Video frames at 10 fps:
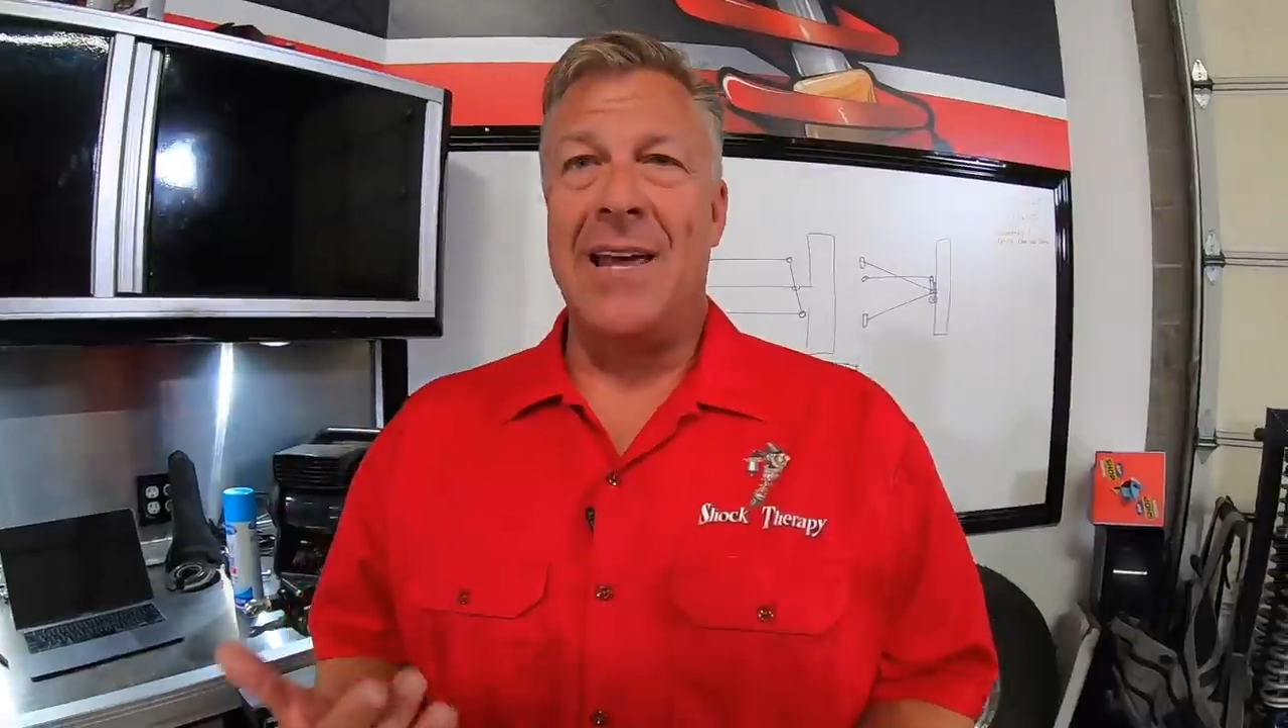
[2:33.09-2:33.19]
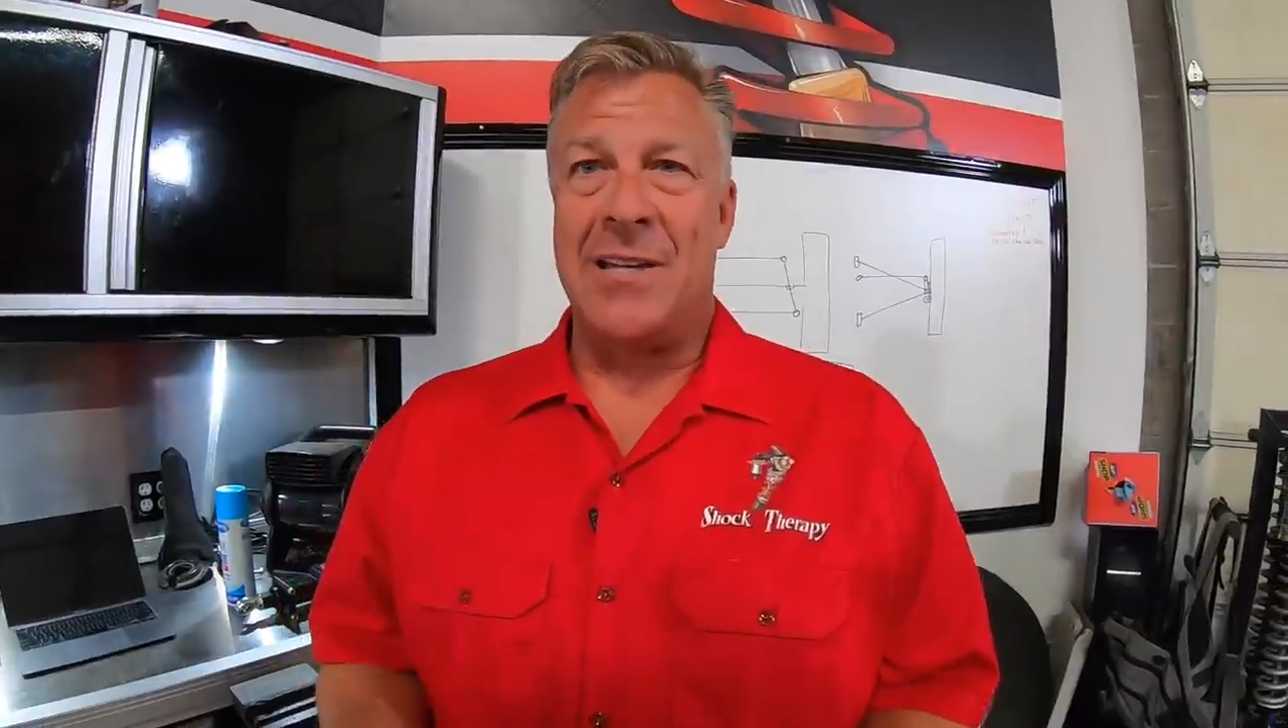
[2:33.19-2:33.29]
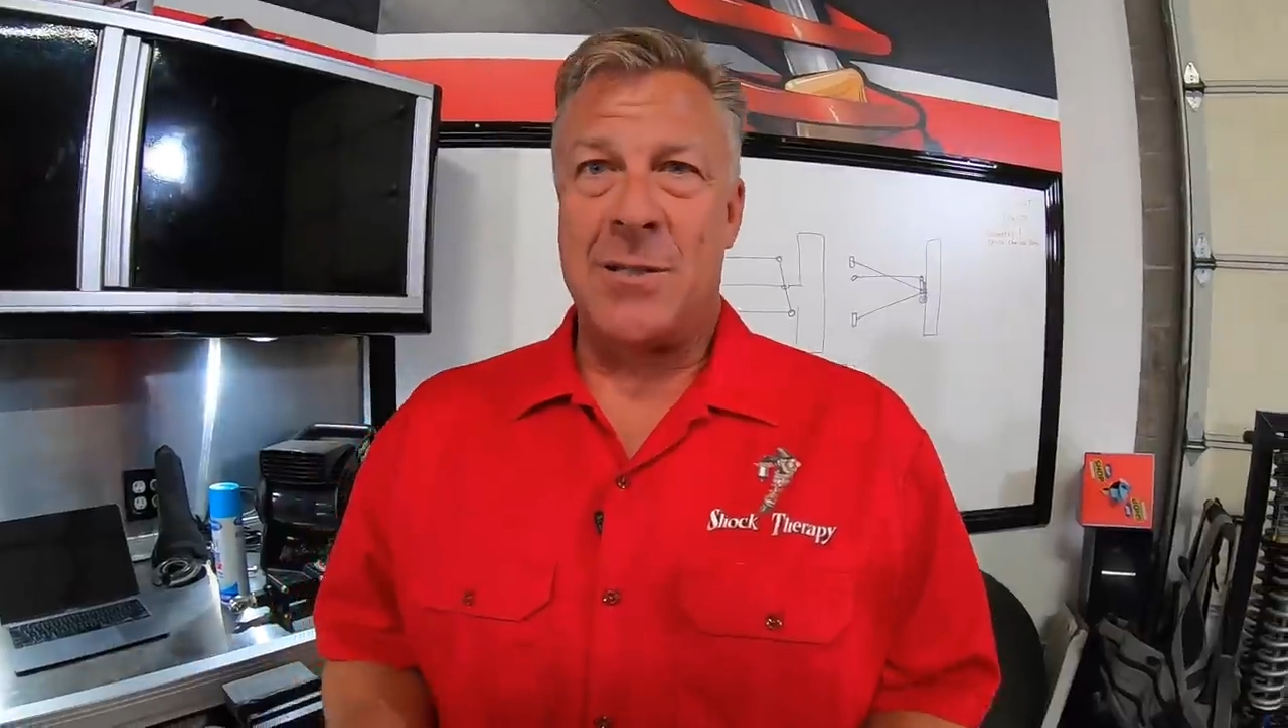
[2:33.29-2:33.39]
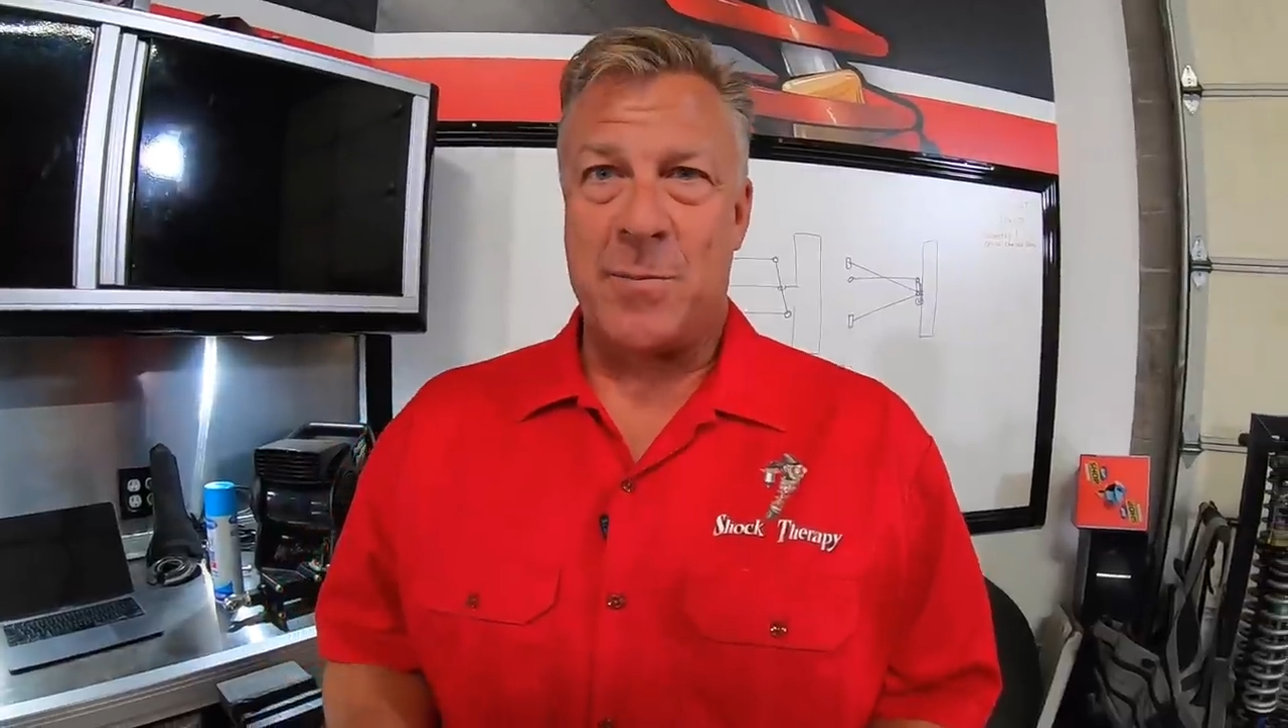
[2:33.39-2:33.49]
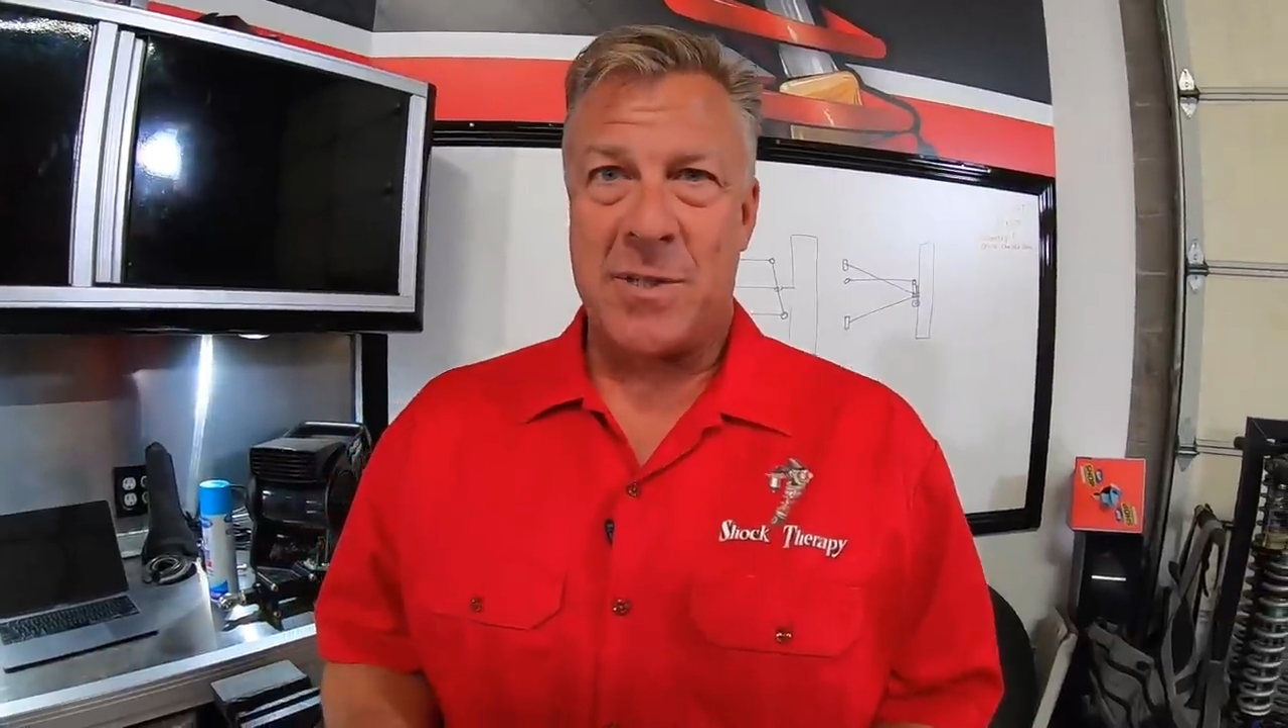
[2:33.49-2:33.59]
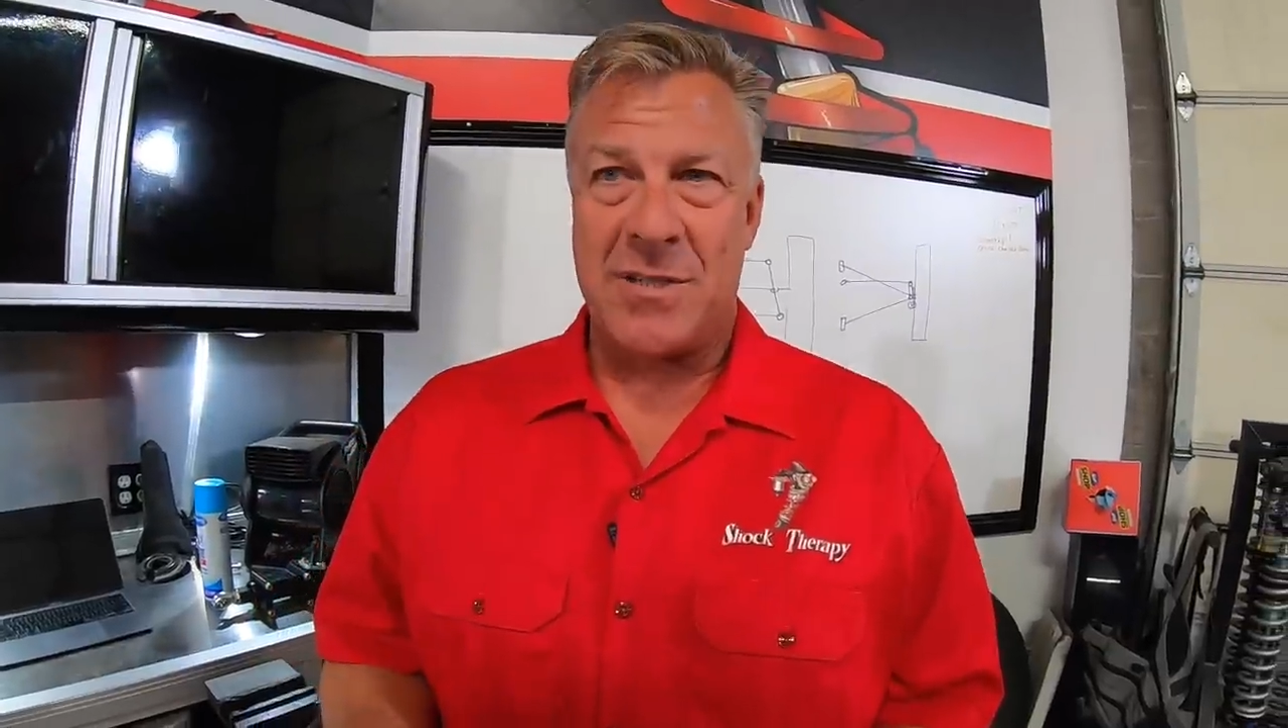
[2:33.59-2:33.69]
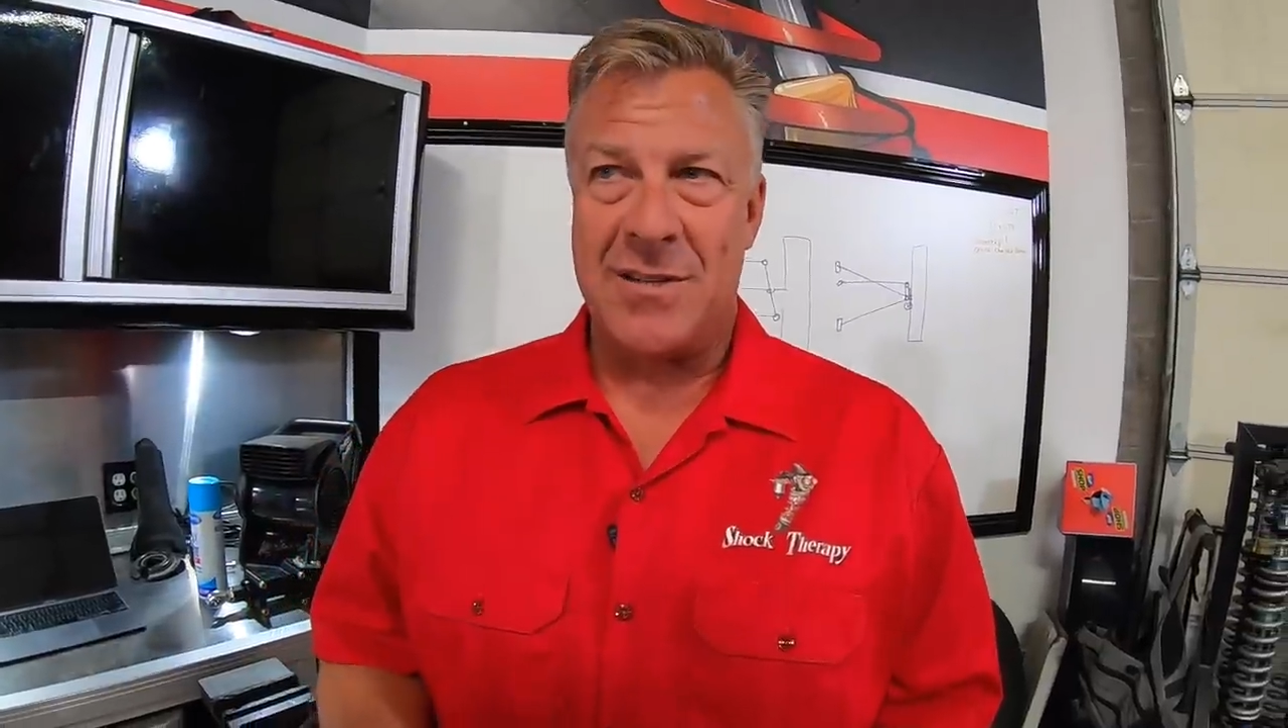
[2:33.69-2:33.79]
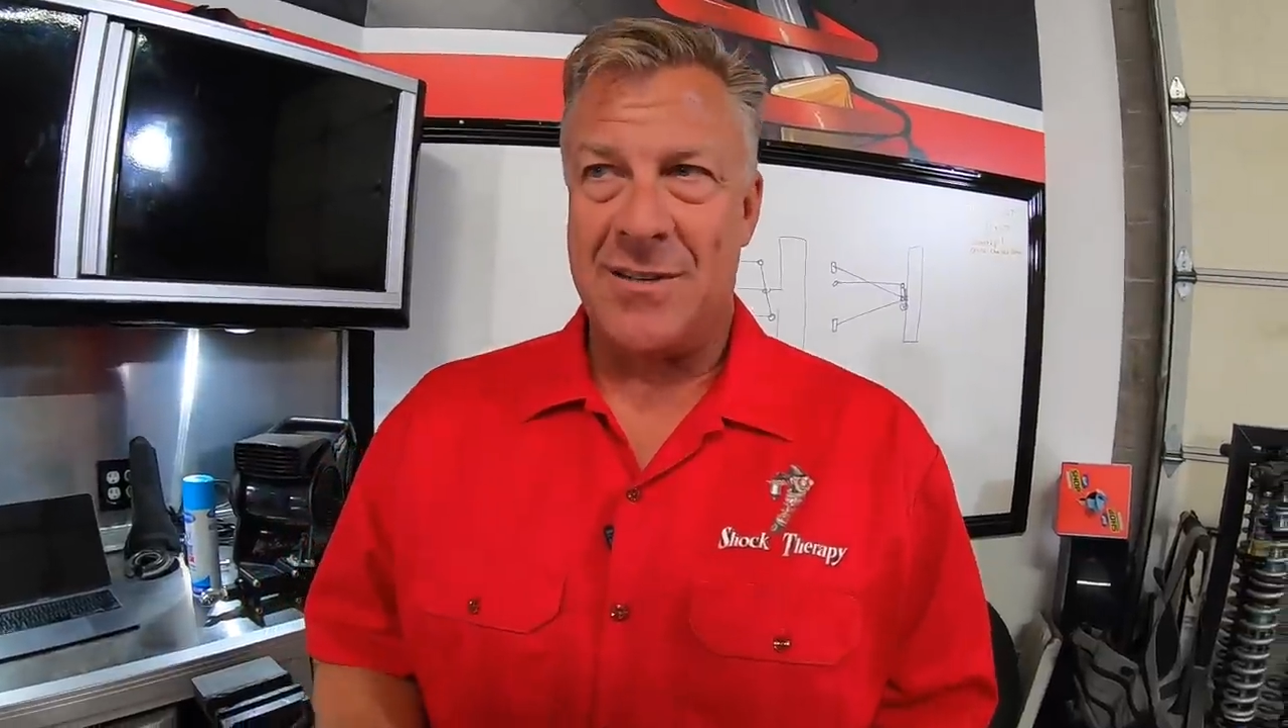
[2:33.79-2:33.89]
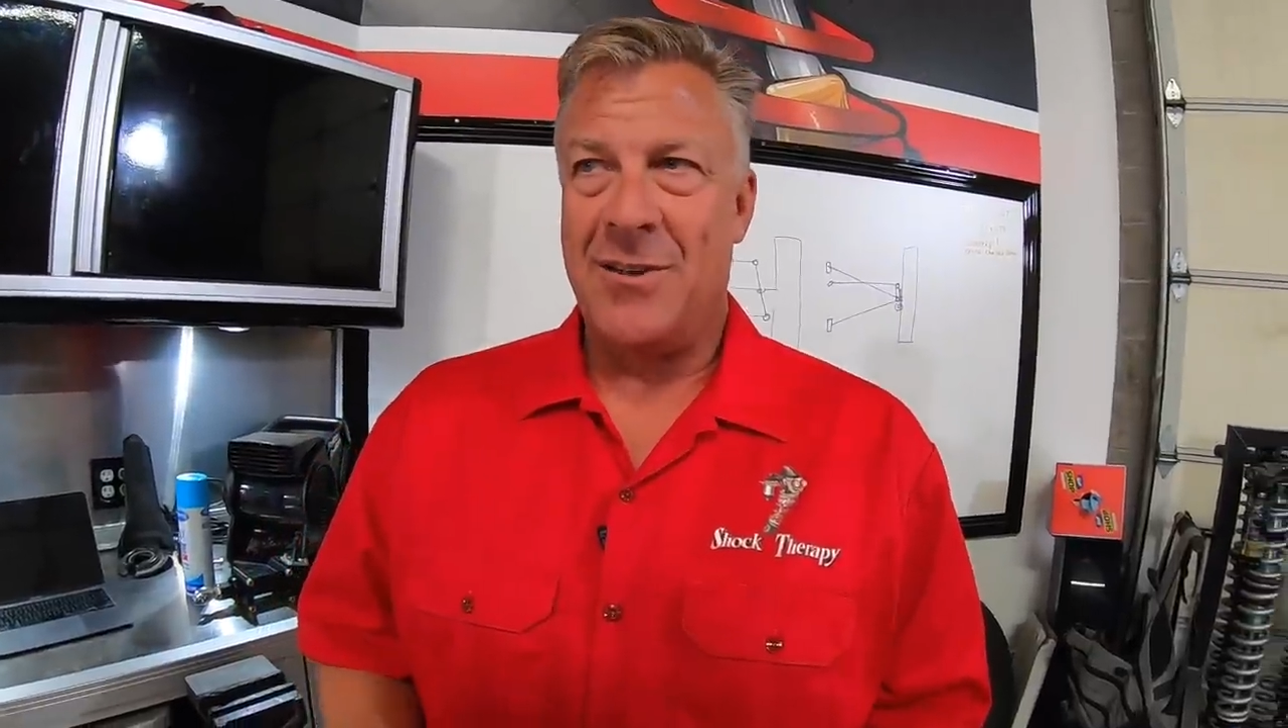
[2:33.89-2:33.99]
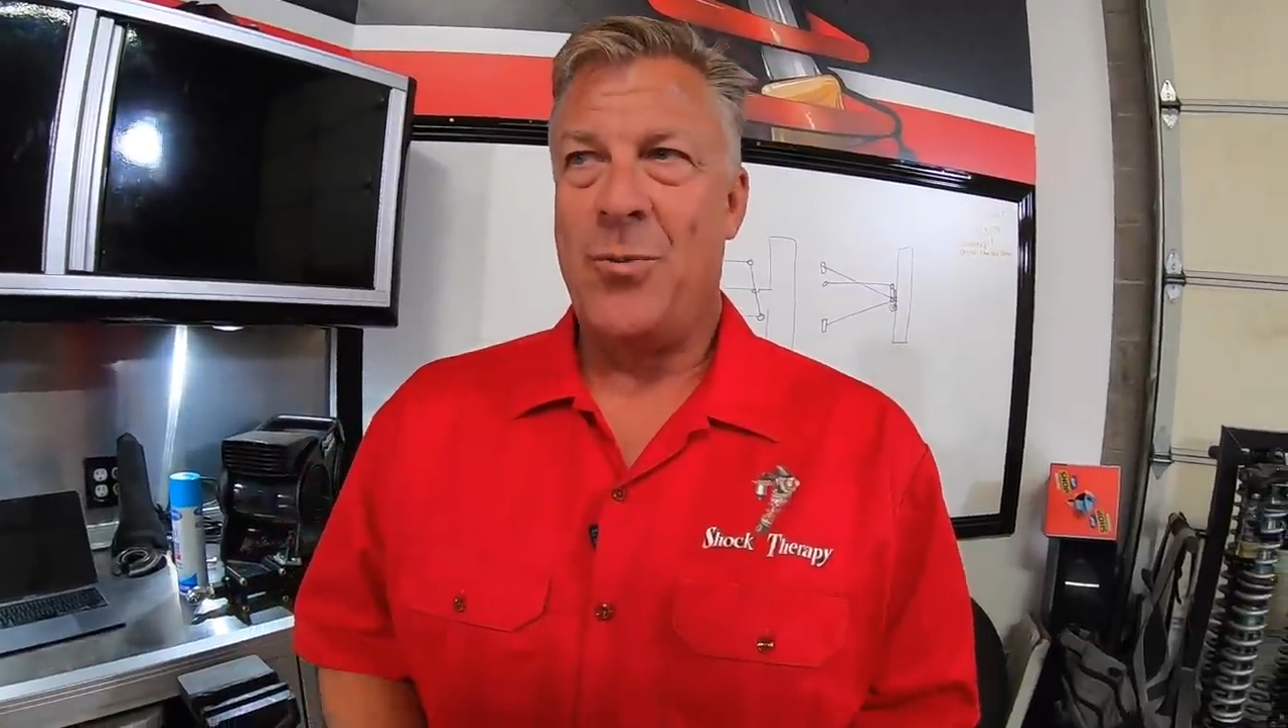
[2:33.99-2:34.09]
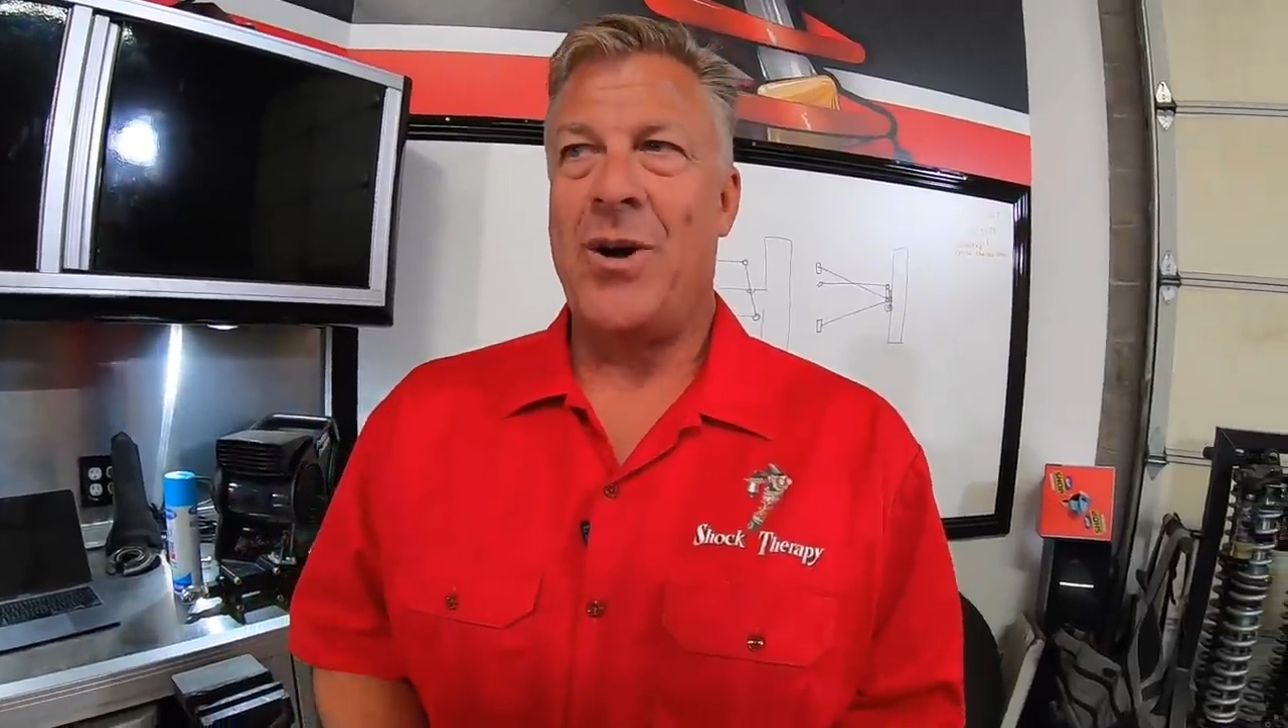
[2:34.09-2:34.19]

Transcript: lisps,